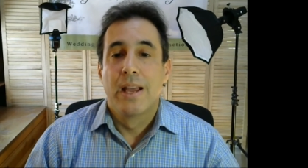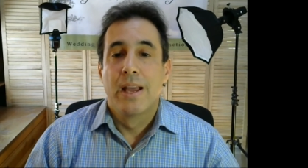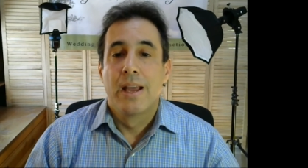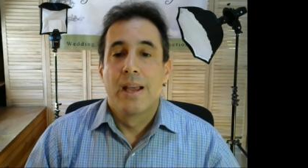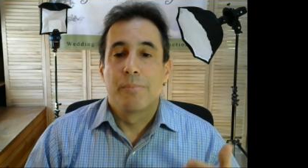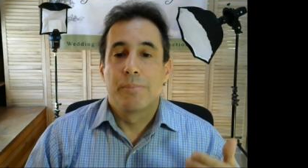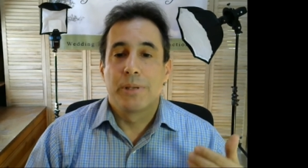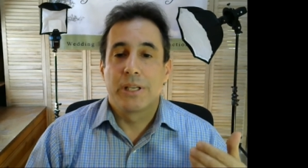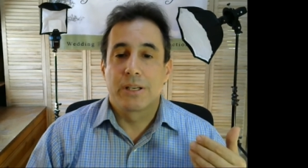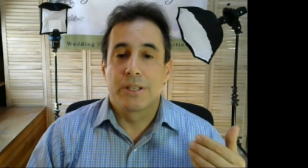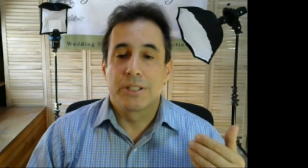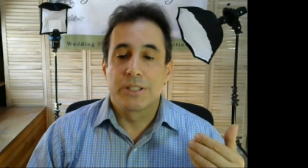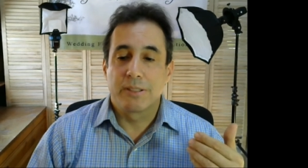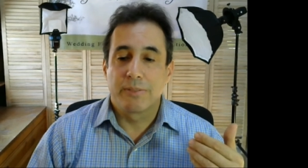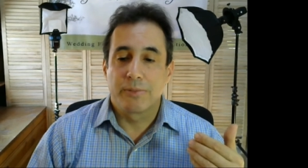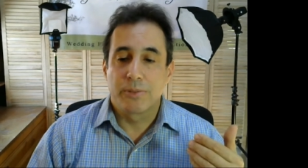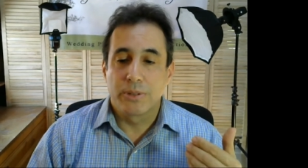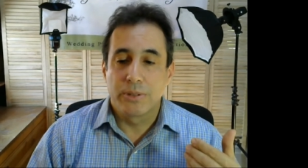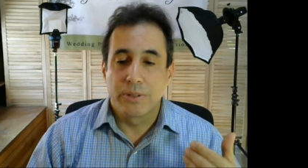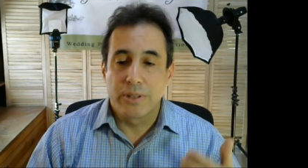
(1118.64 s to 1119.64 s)
because
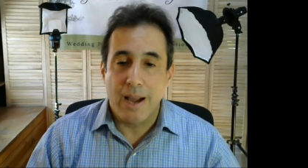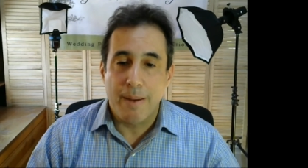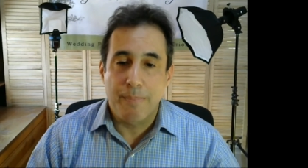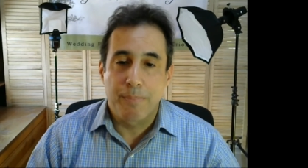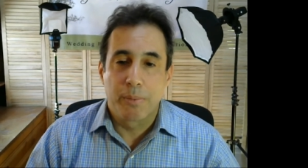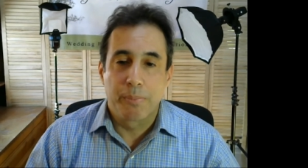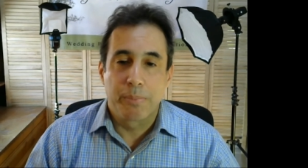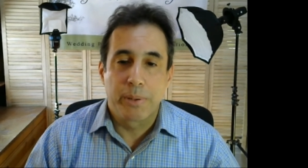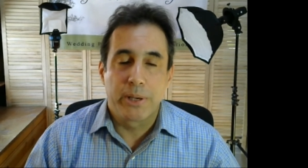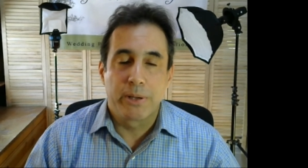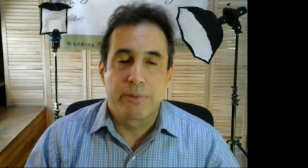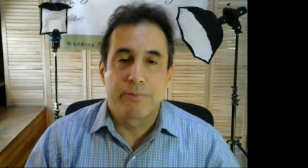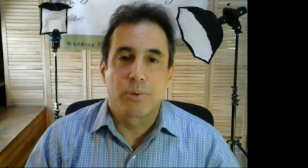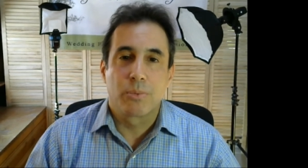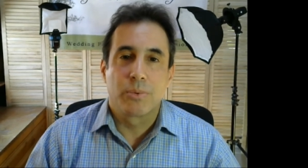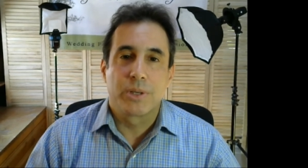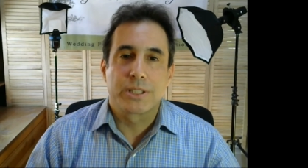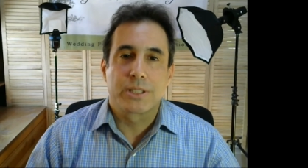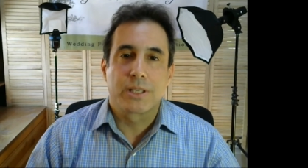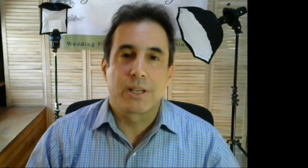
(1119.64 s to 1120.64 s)
if you're not prepared for
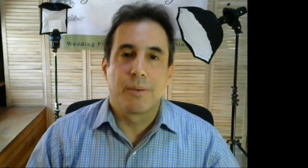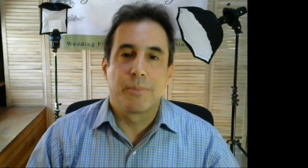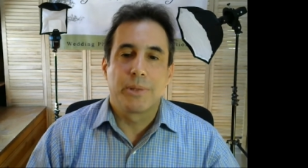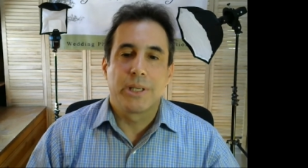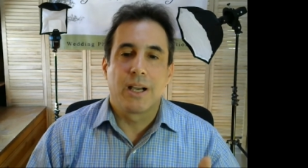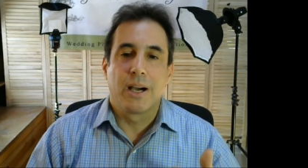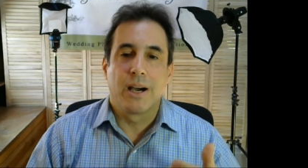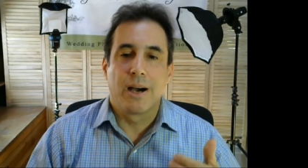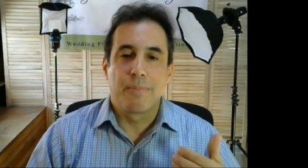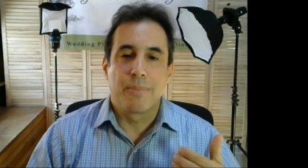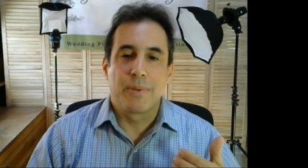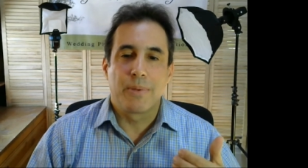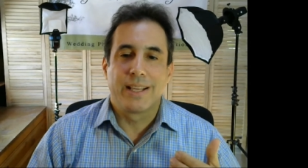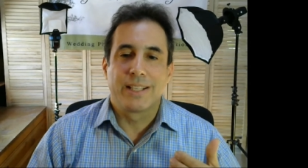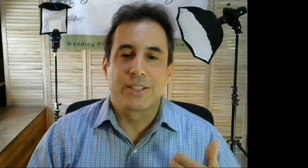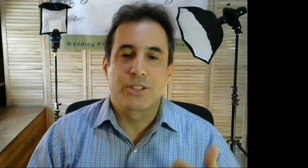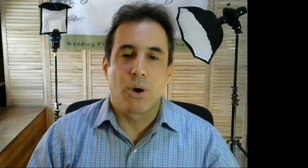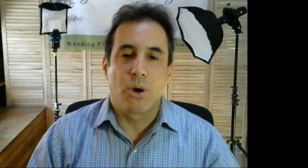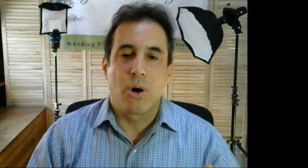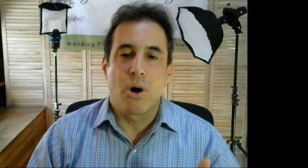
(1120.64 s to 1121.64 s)
what's coming up,
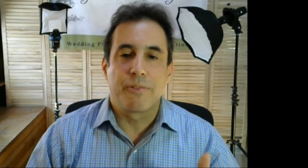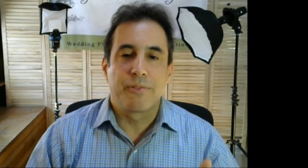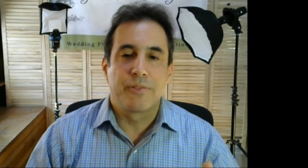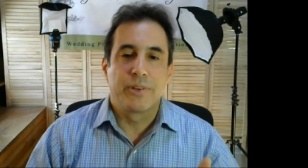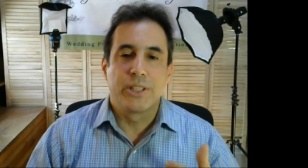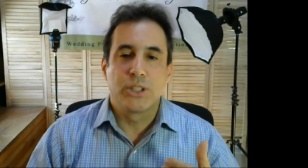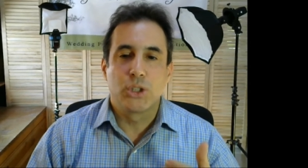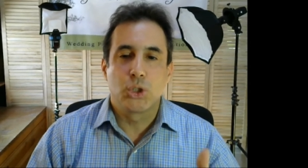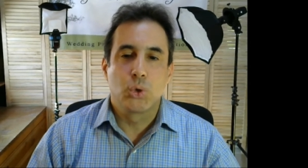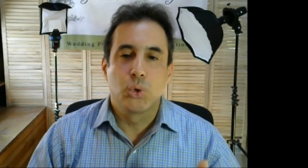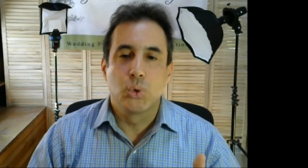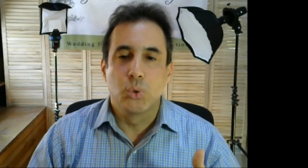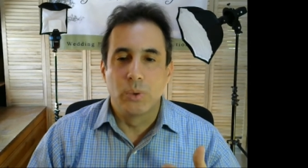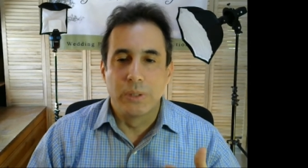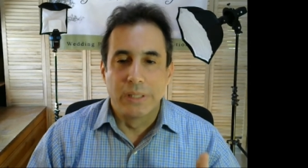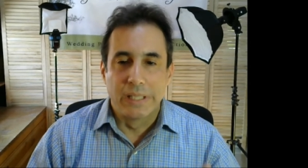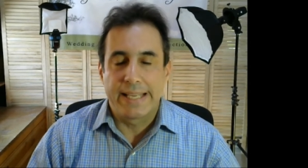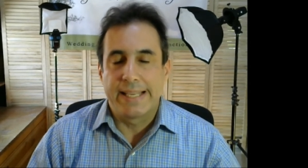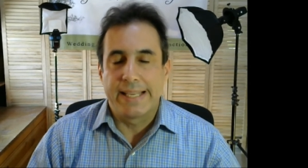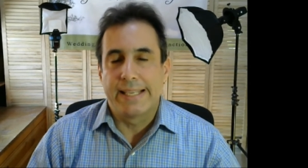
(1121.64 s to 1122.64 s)
it's often too
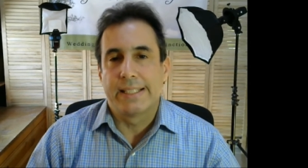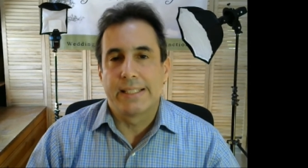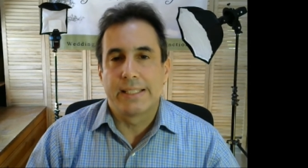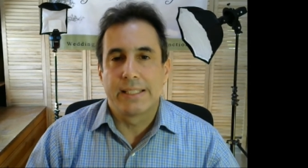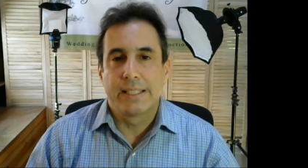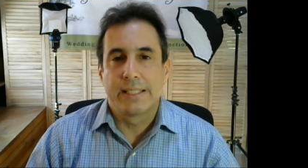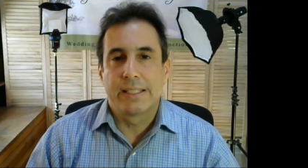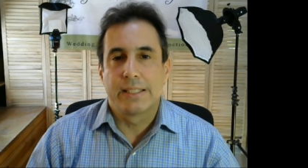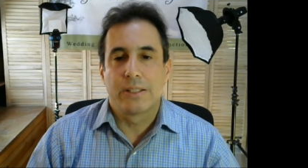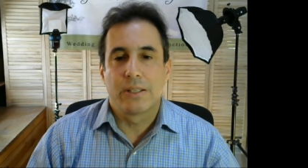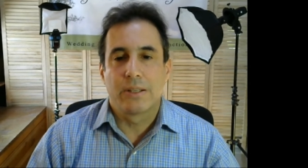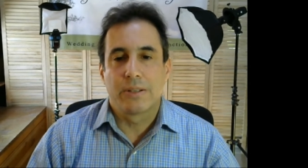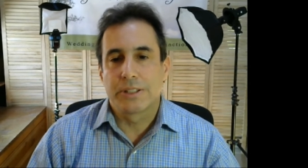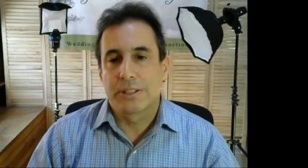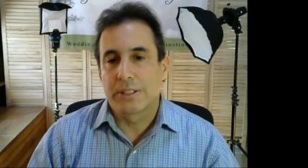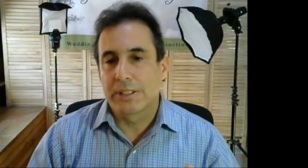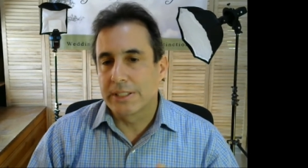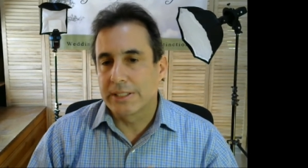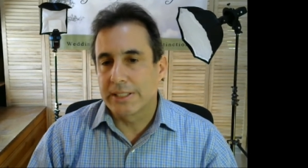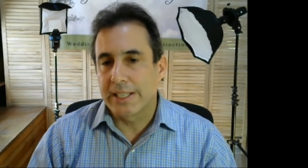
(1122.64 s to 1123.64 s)
late. You know, as
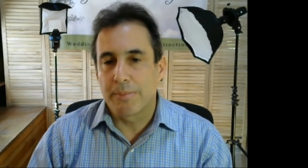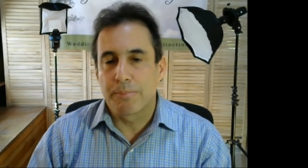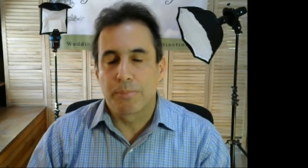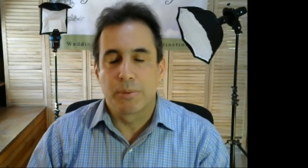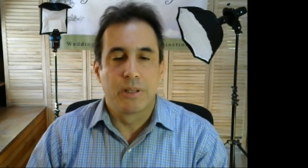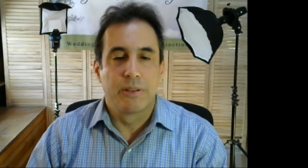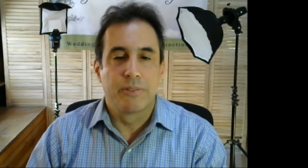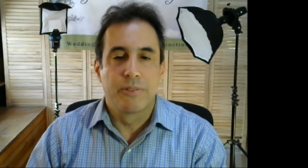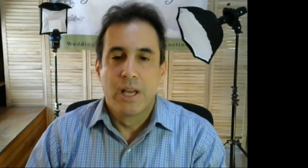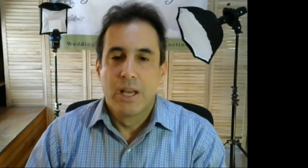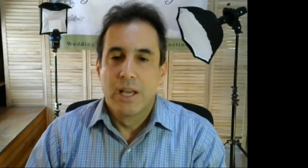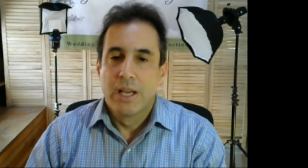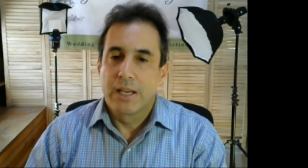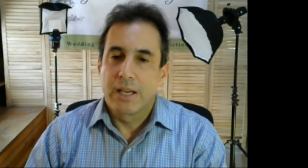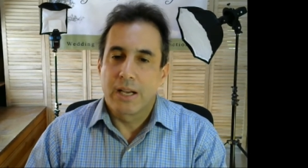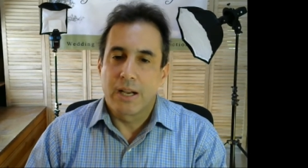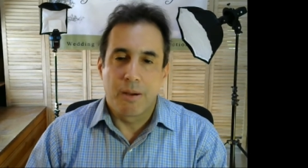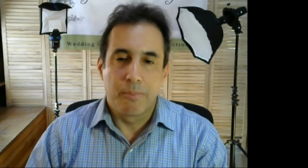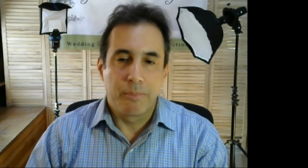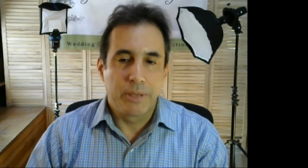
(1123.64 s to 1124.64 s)
an example of
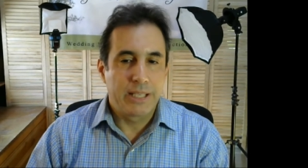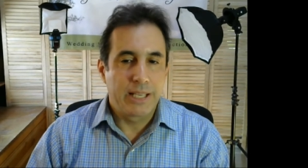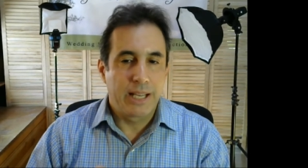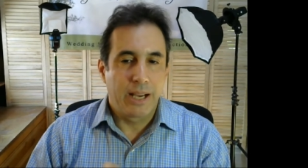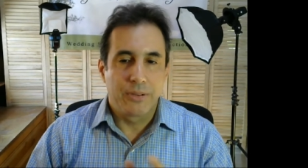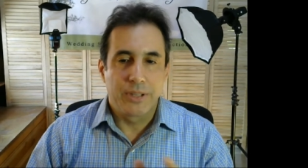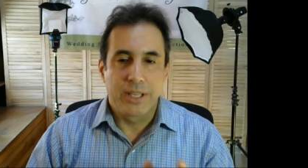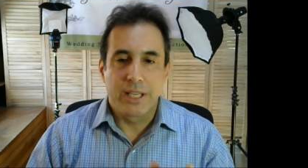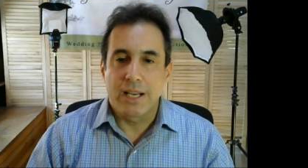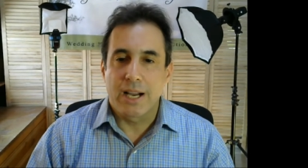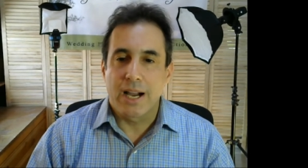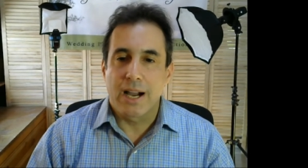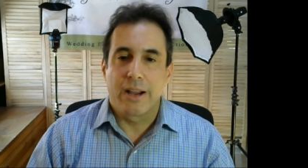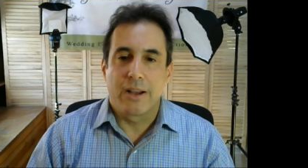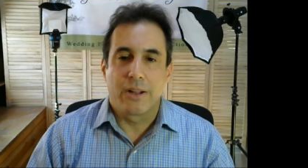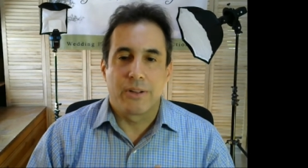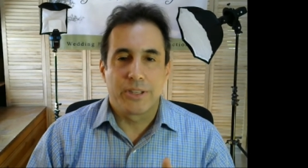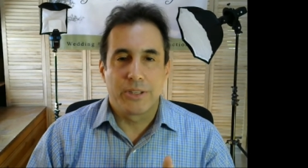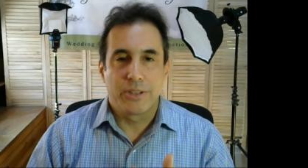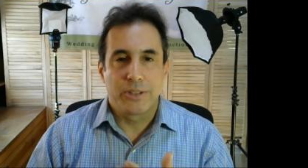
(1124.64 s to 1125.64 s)
coming down the
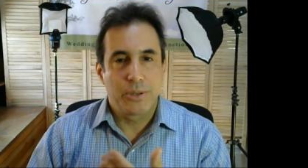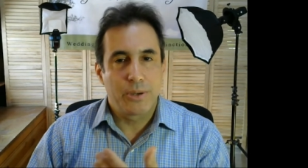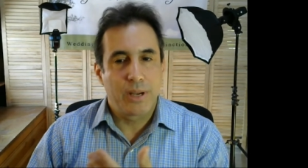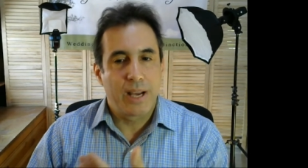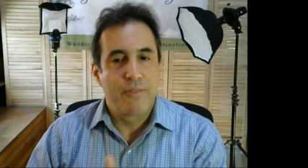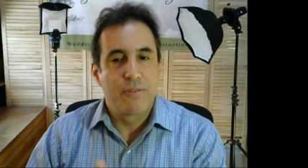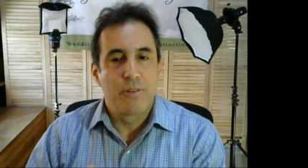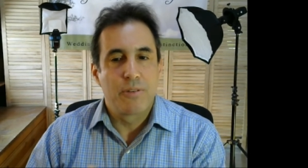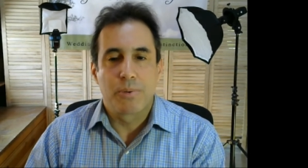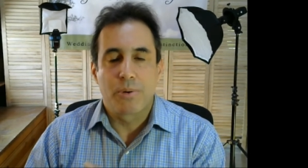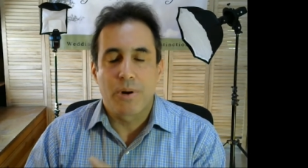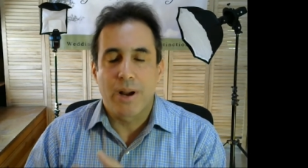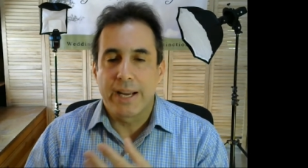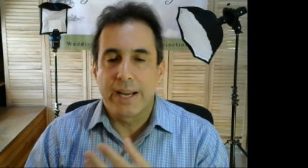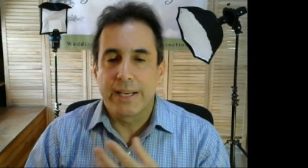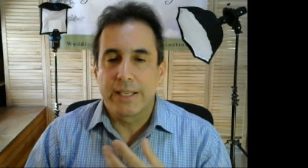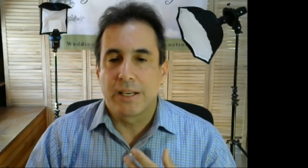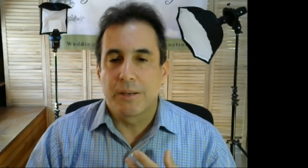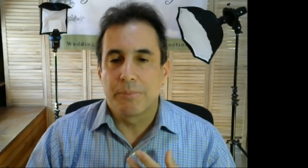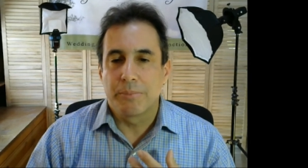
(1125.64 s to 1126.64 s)
aisle, you know, you have a
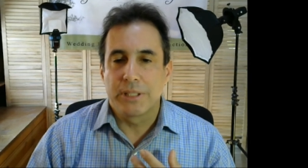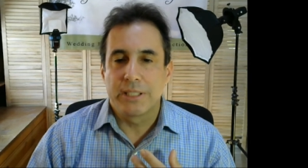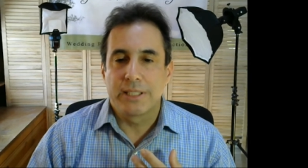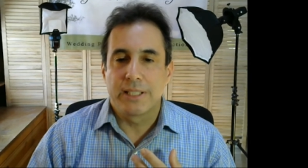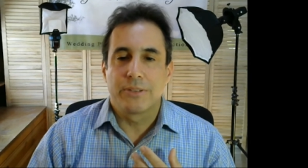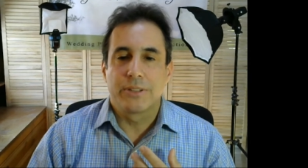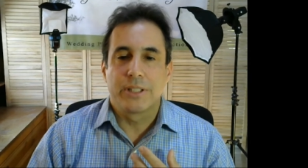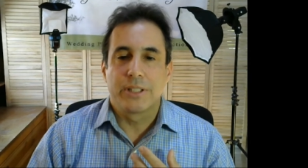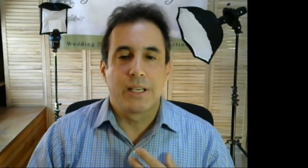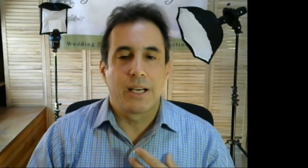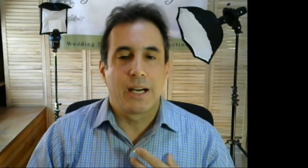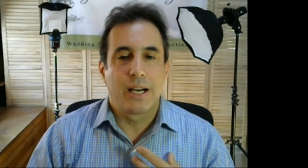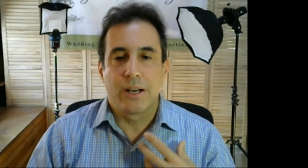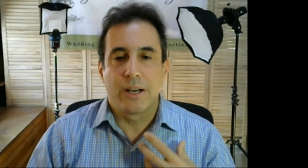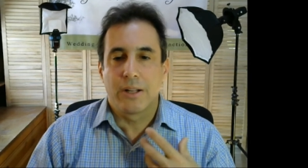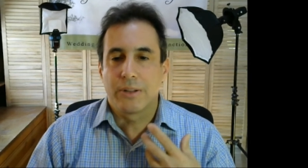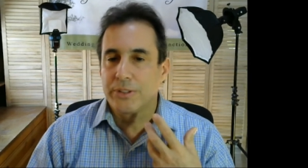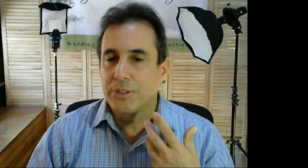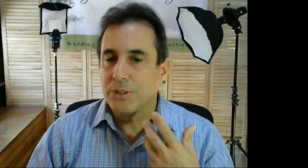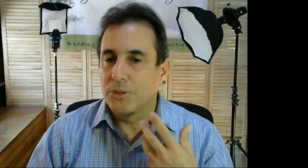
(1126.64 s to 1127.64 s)
bride coming down the
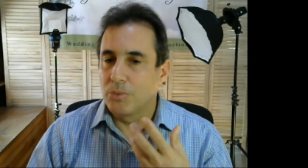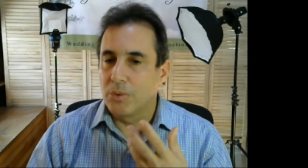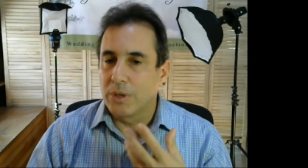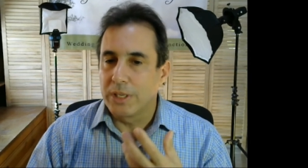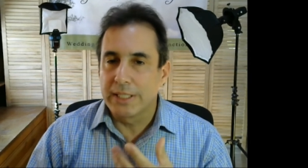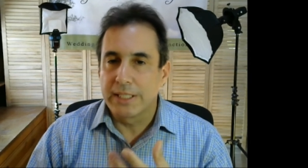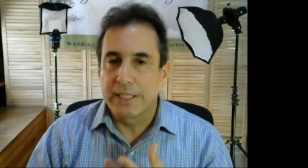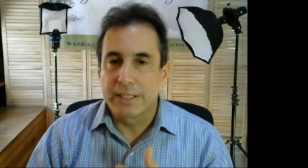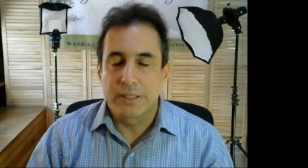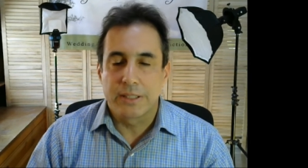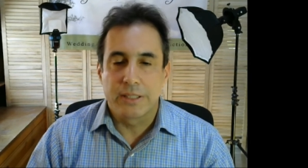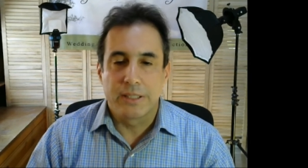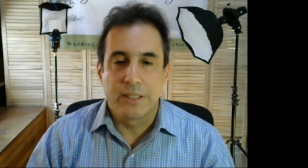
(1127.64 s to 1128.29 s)
aisle, and you want to get the